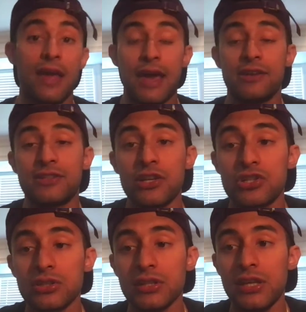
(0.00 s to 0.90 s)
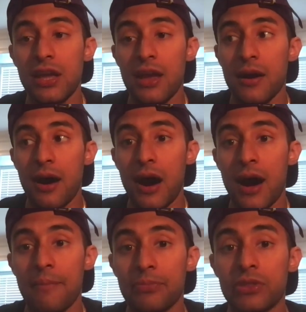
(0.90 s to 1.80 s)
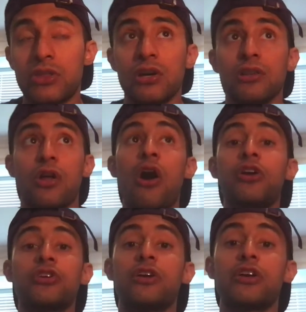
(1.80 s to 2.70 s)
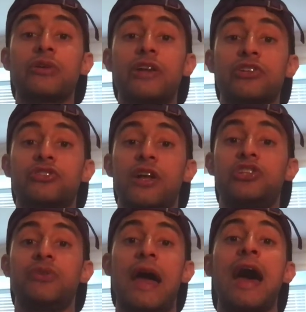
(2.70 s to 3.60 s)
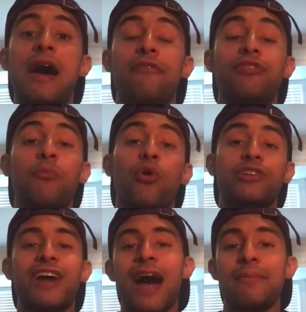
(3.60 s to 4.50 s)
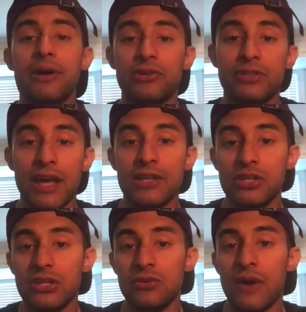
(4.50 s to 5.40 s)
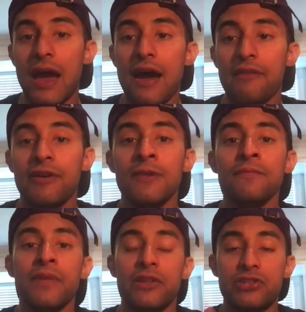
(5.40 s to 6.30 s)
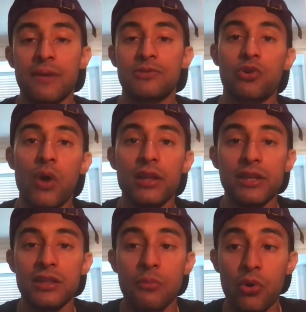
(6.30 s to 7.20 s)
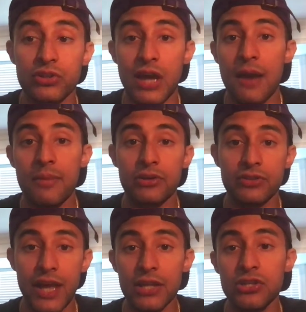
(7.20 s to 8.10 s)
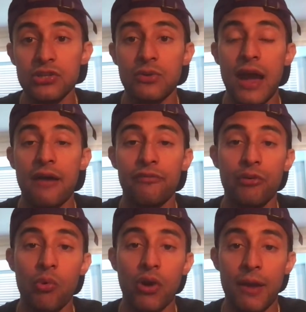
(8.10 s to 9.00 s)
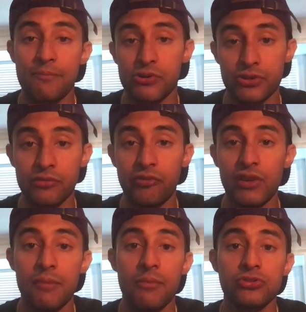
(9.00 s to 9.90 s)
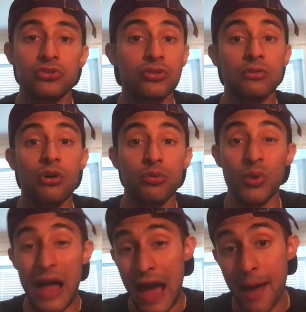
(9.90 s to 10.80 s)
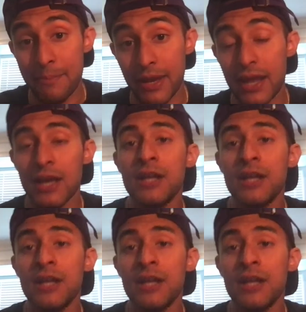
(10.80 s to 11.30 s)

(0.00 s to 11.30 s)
And essentially, the longer and greater stretch you have, the more time under tension you have. And subsequently, the more time under tension you have, the more hypertrophy and muscle growth will happen.